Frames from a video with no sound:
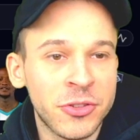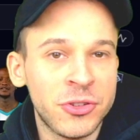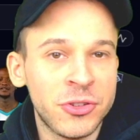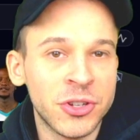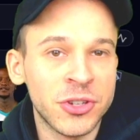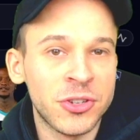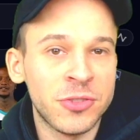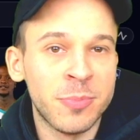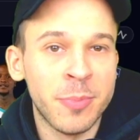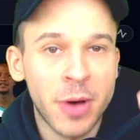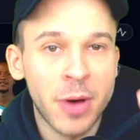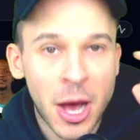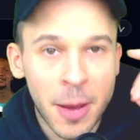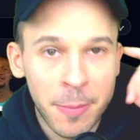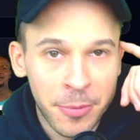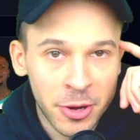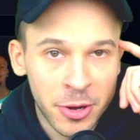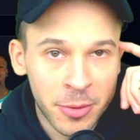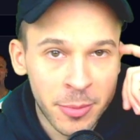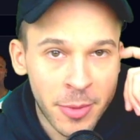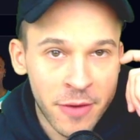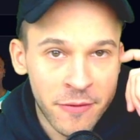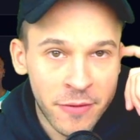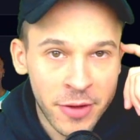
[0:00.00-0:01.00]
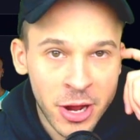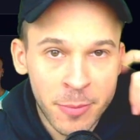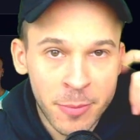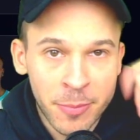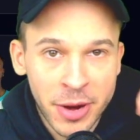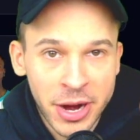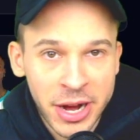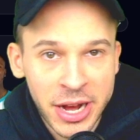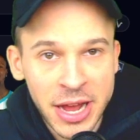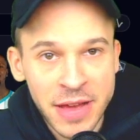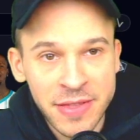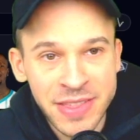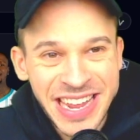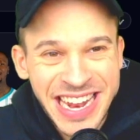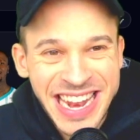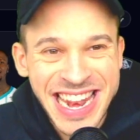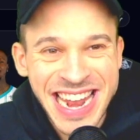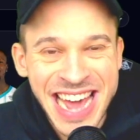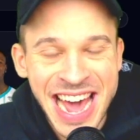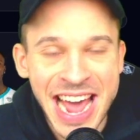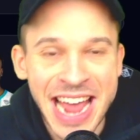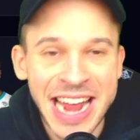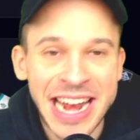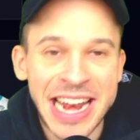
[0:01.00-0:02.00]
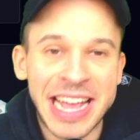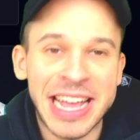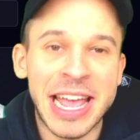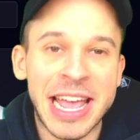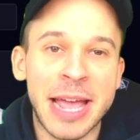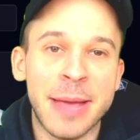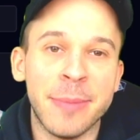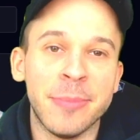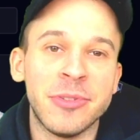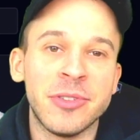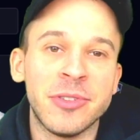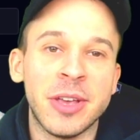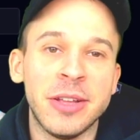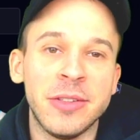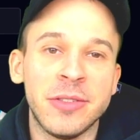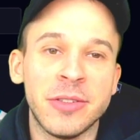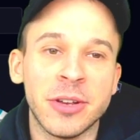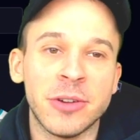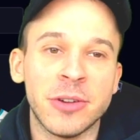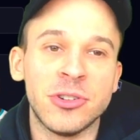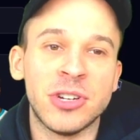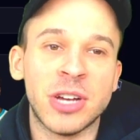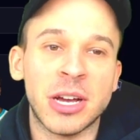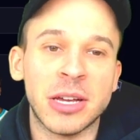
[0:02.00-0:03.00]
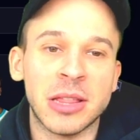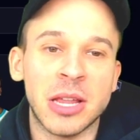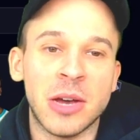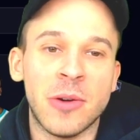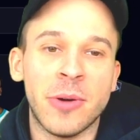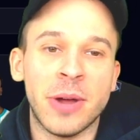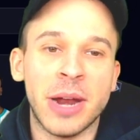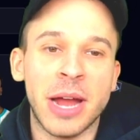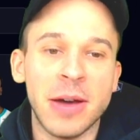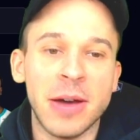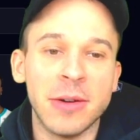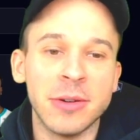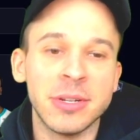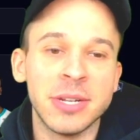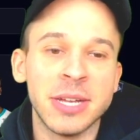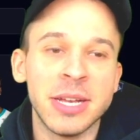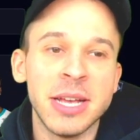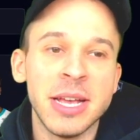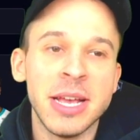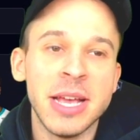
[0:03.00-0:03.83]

Just uploaded my video breaking down the nine game slate, so go check that one out.